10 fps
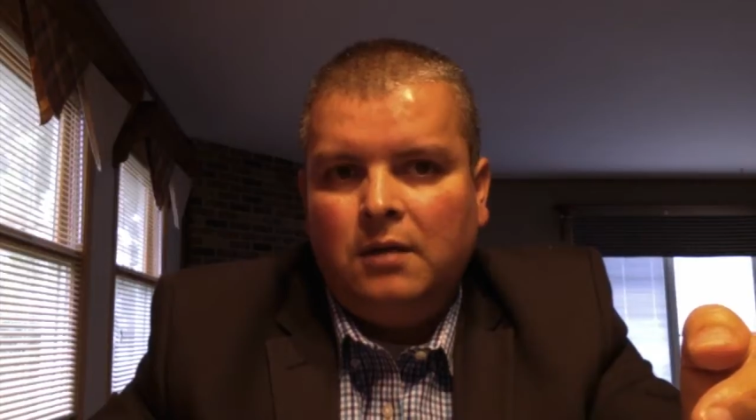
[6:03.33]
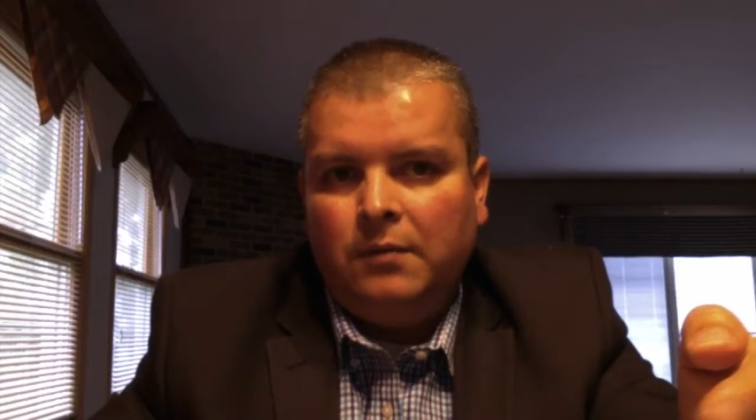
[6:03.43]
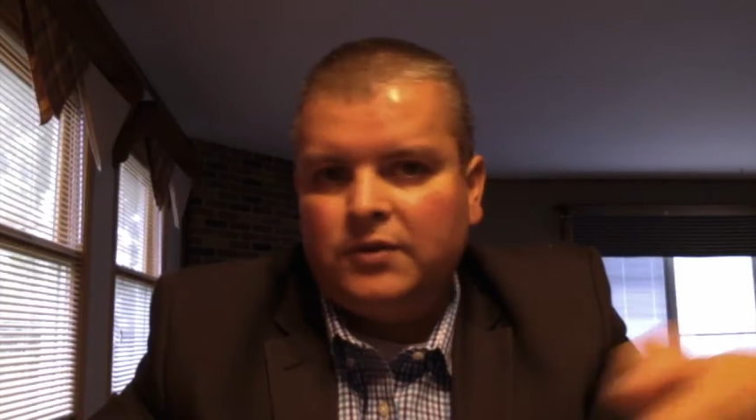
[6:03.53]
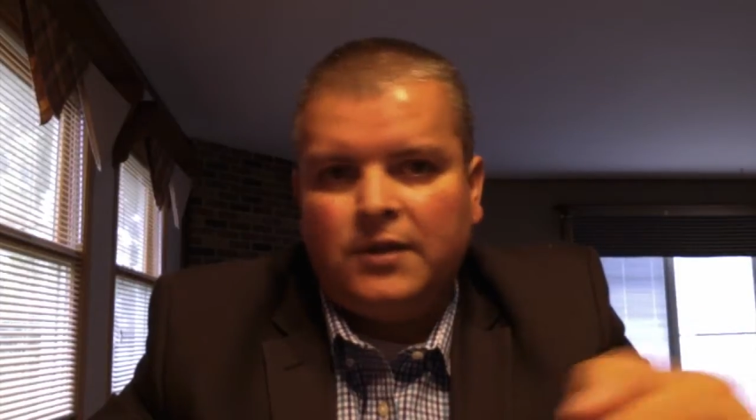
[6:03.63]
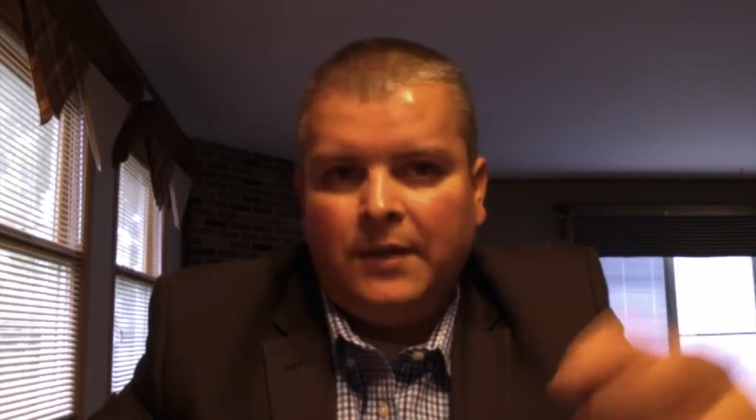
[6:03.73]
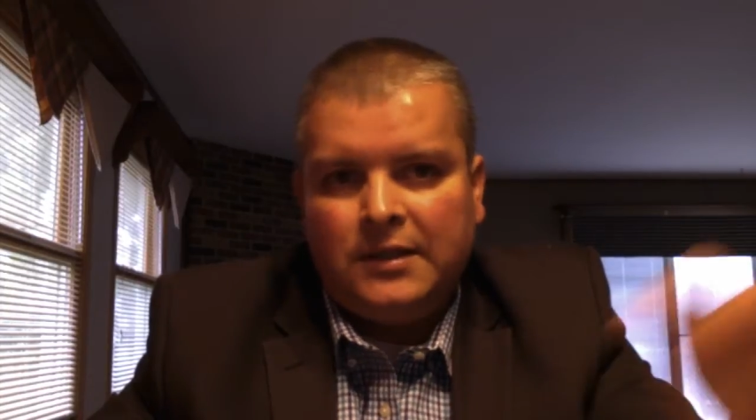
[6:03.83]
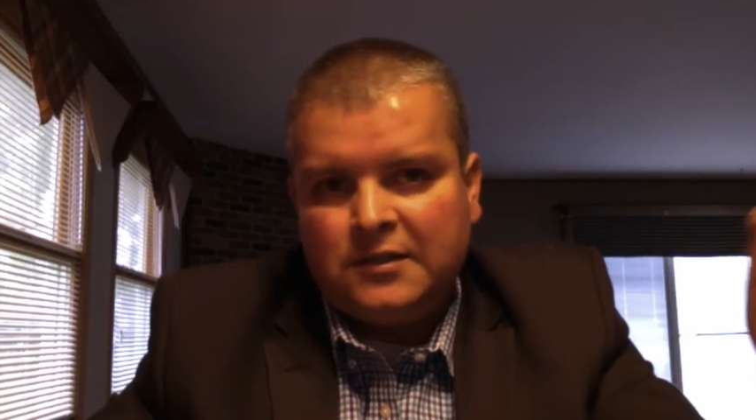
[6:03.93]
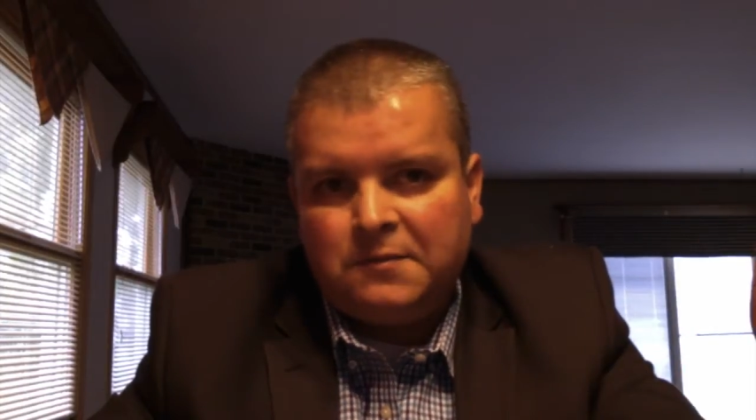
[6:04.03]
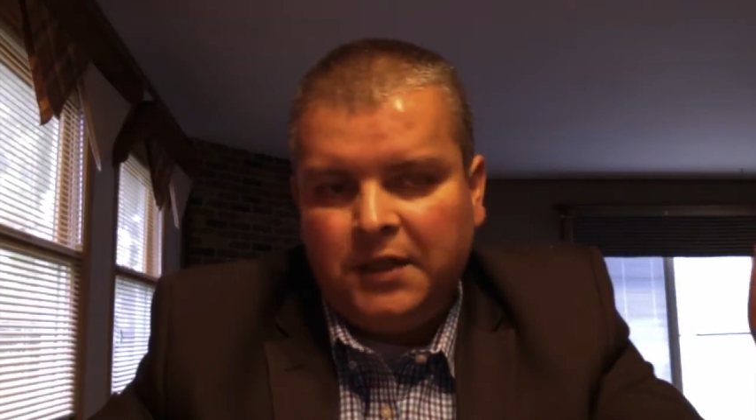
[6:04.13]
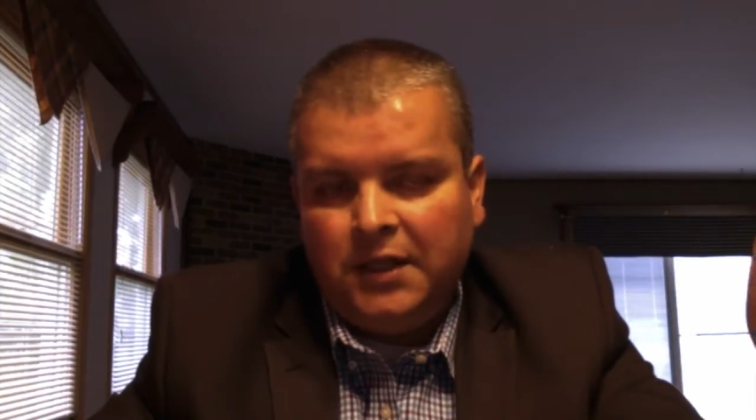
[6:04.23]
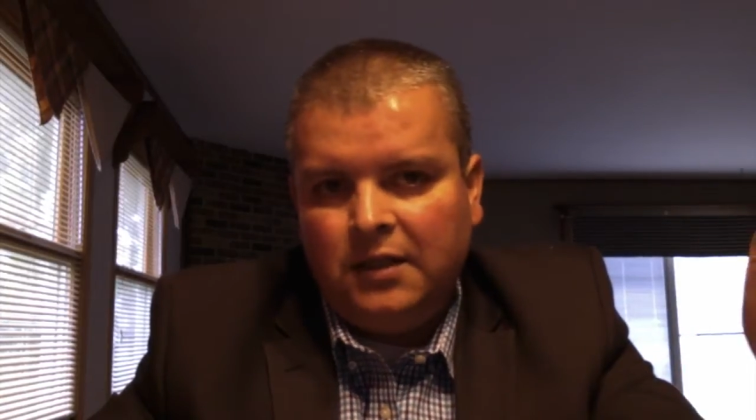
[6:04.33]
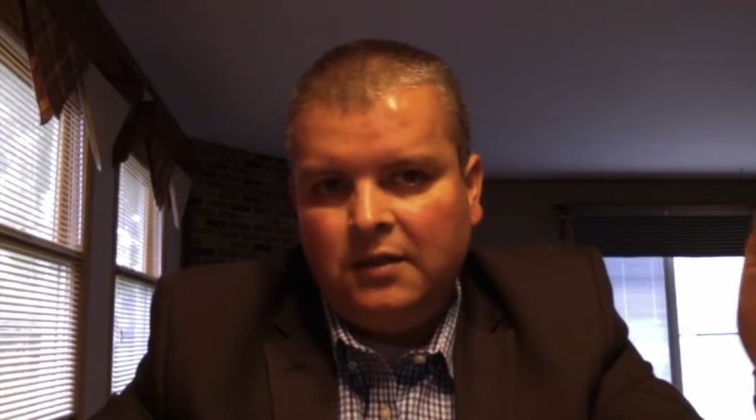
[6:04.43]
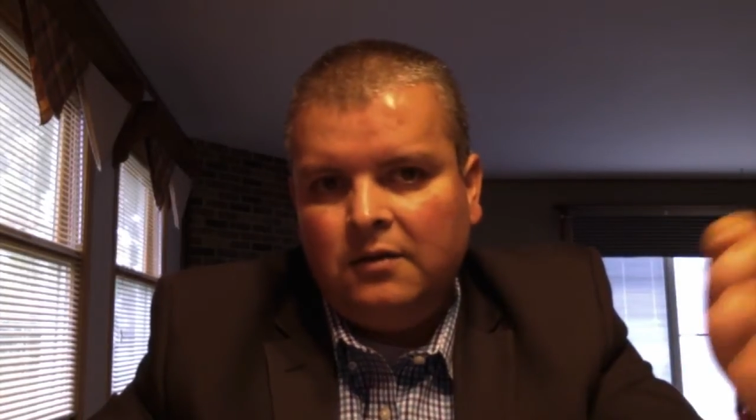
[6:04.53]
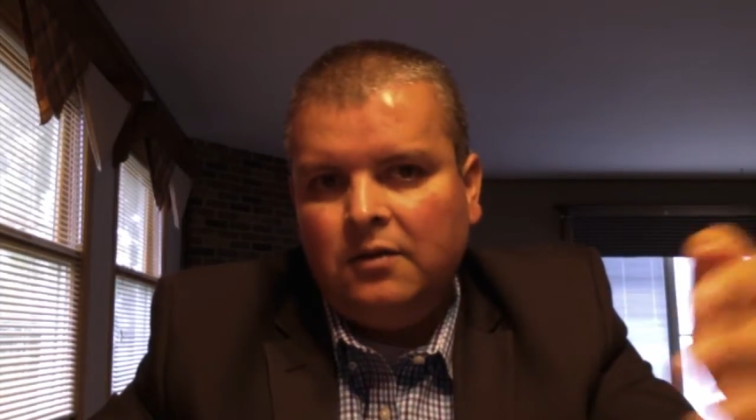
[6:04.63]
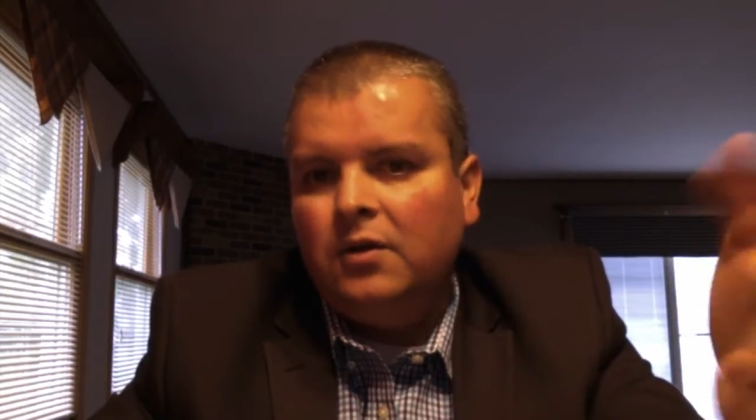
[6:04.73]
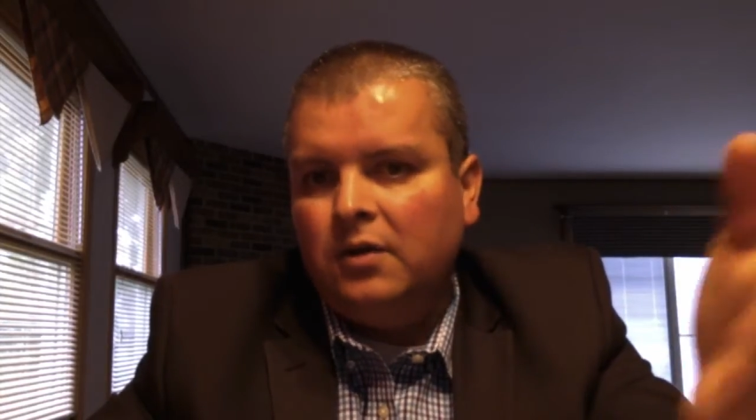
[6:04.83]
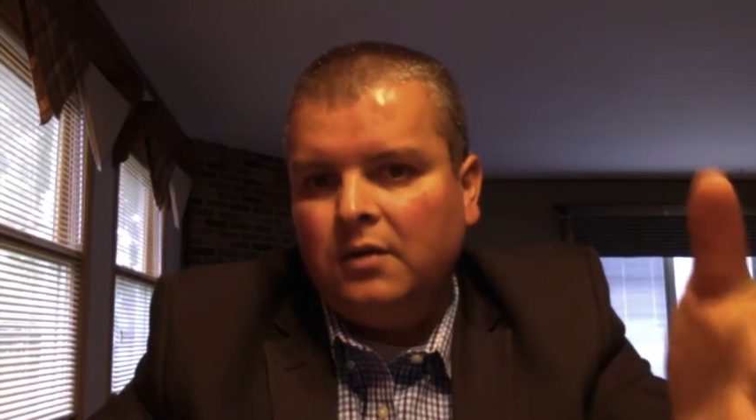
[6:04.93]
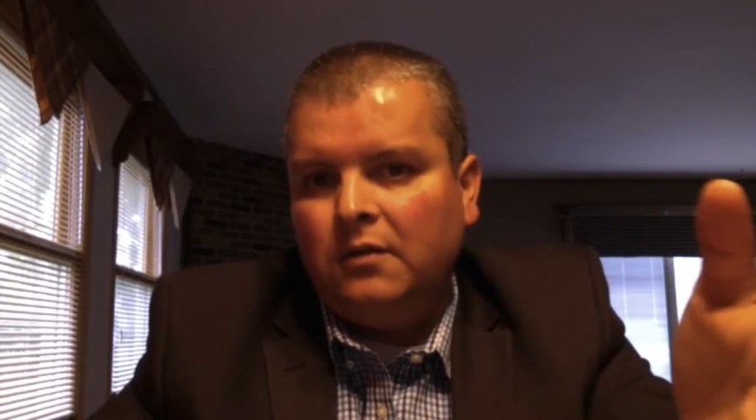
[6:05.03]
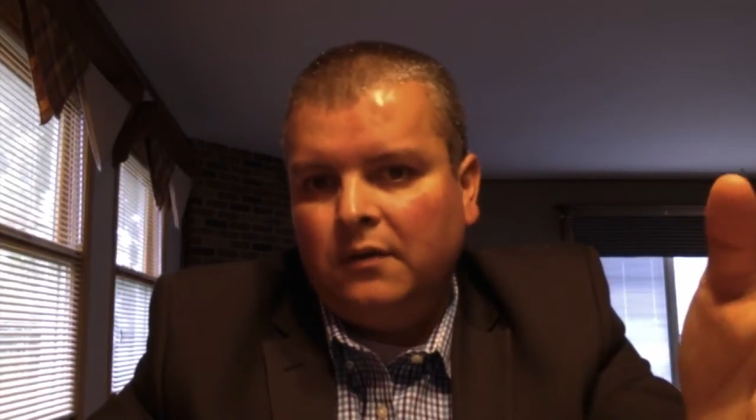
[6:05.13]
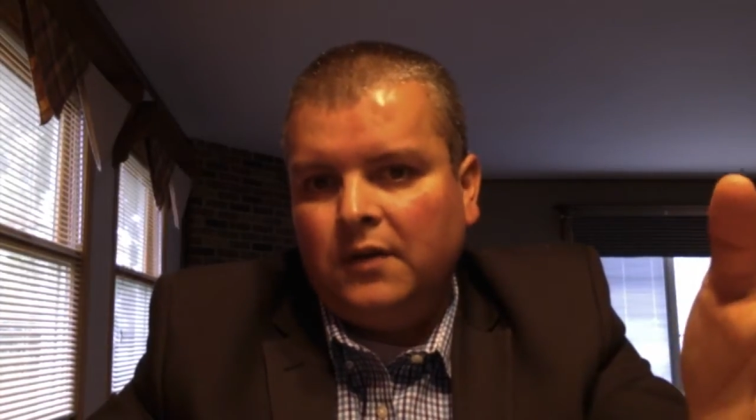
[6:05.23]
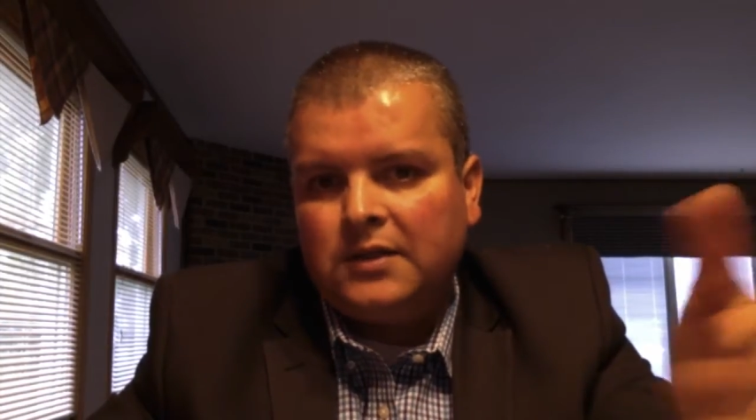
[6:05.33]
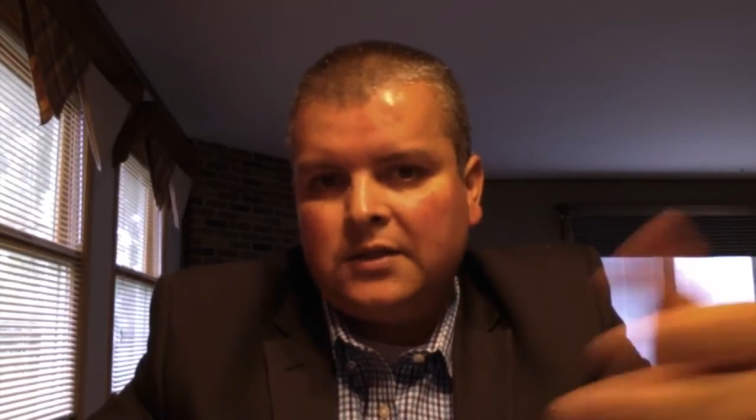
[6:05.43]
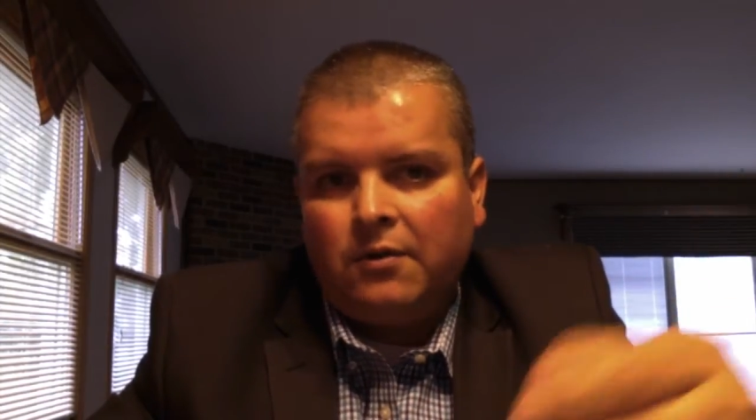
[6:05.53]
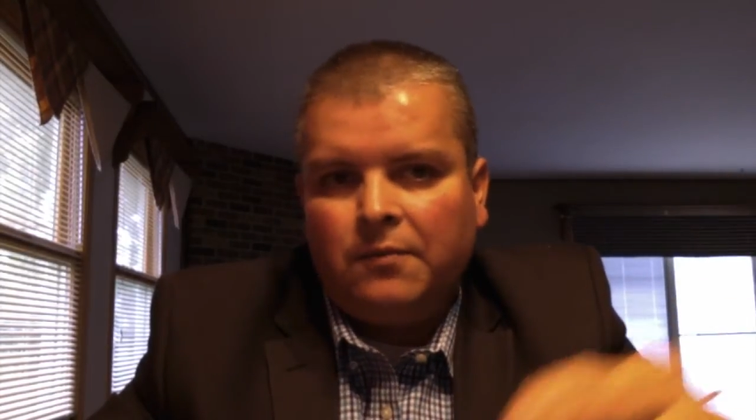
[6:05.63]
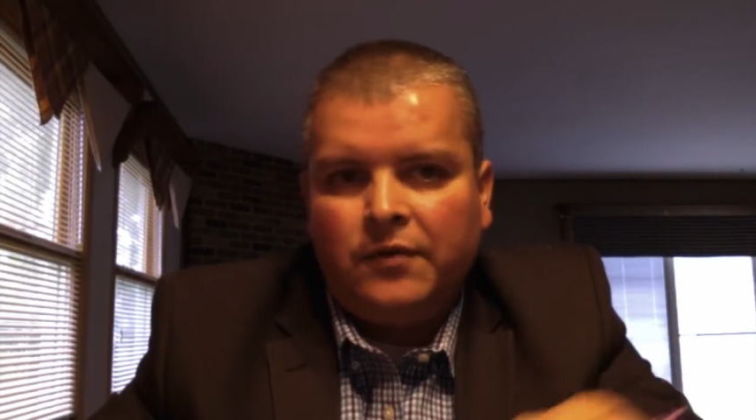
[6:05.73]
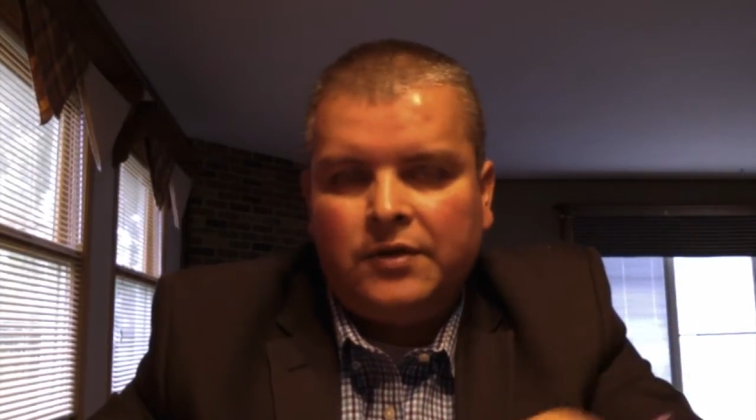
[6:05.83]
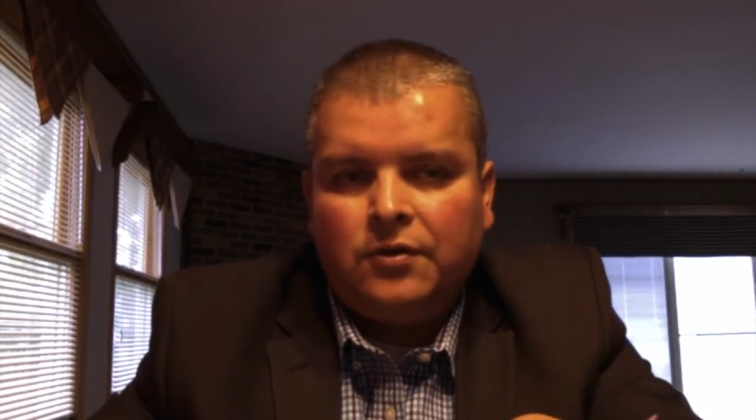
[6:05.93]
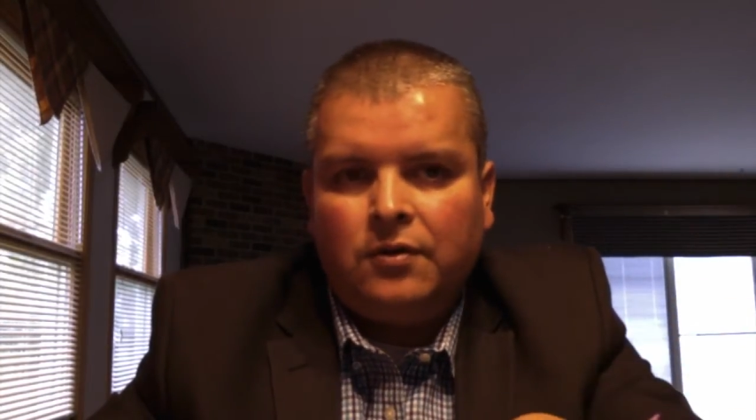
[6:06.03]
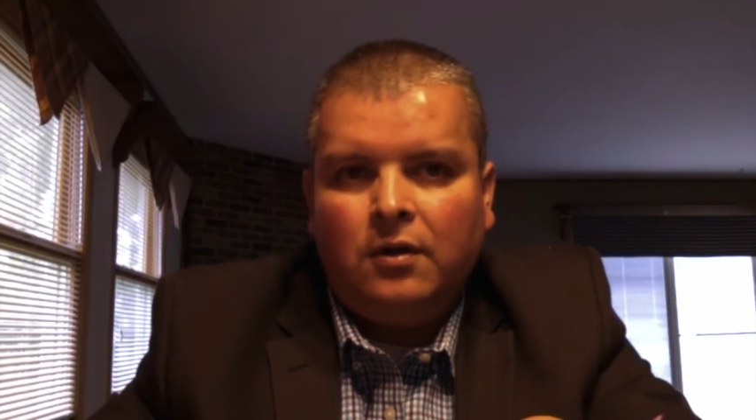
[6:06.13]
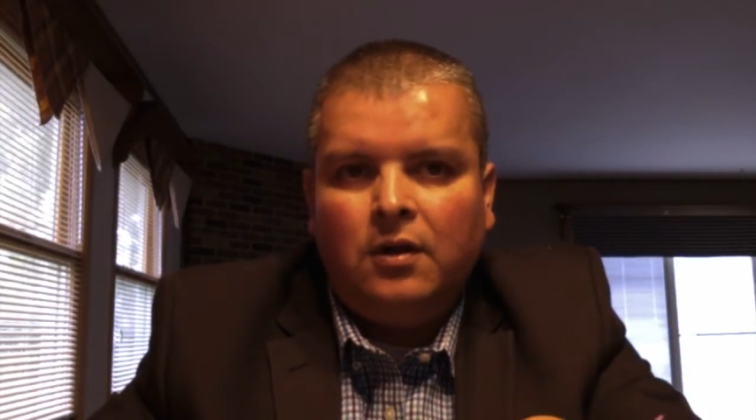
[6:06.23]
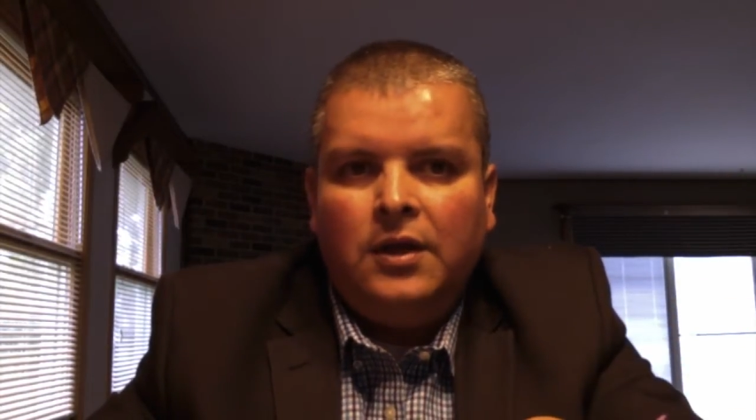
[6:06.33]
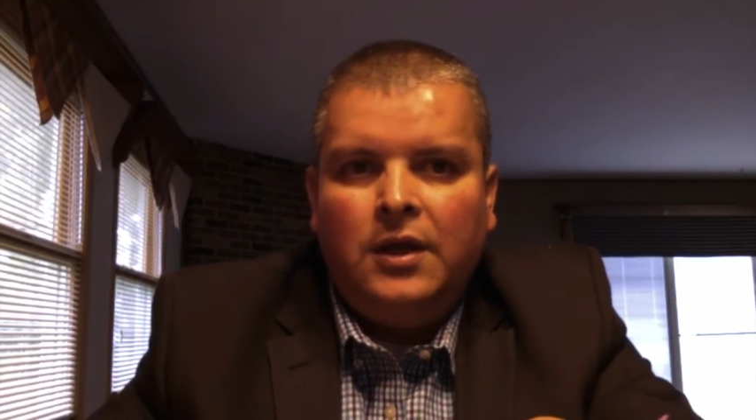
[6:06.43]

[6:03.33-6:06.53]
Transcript: if somebody's speeding, that's a crime prevention call.